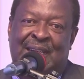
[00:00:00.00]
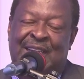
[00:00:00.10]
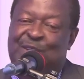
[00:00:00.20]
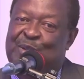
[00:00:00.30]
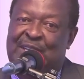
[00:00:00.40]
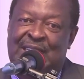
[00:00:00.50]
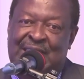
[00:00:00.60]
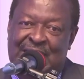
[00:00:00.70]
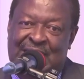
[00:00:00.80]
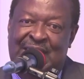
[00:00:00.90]
And today,
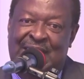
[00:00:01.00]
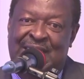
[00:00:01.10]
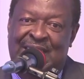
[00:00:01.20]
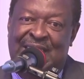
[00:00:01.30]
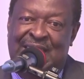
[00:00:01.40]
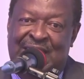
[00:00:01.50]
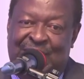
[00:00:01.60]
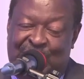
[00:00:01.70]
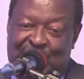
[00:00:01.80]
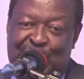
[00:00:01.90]
Tessie,
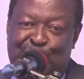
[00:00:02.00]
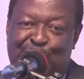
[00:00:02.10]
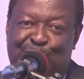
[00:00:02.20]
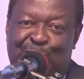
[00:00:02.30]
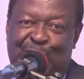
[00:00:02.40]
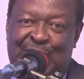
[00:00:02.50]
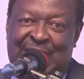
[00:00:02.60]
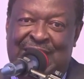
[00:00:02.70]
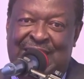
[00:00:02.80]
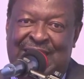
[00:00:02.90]
you're stepping forward
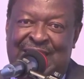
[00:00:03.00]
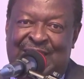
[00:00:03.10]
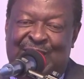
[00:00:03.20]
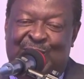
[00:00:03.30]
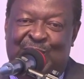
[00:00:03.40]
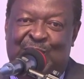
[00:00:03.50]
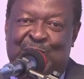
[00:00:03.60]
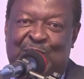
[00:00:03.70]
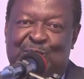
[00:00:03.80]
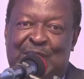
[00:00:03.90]
so that
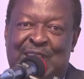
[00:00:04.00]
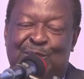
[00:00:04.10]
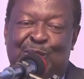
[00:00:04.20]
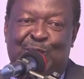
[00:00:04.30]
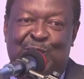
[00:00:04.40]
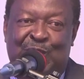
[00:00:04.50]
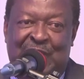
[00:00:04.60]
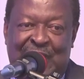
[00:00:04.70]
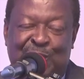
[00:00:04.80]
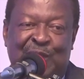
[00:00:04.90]
you can be able to
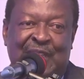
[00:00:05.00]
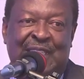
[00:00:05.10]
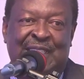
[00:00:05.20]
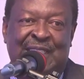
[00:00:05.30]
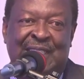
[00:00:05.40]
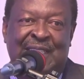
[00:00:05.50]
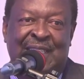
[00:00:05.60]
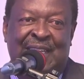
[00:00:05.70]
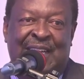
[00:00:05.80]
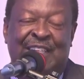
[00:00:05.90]
share with us
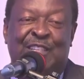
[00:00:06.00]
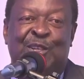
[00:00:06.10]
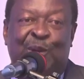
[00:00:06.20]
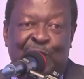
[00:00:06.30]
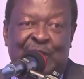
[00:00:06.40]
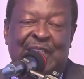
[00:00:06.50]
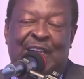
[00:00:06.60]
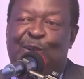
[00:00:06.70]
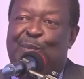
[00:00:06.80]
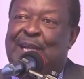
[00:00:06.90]
and jolt
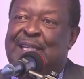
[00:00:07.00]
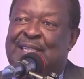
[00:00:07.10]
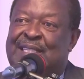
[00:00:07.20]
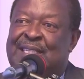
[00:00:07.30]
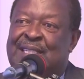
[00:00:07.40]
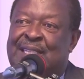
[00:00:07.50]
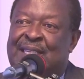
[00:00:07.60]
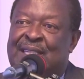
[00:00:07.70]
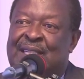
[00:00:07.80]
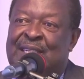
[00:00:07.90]
our minds
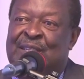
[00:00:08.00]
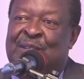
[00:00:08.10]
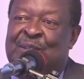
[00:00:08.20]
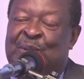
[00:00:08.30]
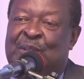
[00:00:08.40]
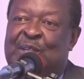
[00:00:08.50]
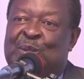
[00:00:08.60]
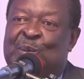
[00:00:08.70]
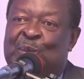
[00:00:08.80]
so that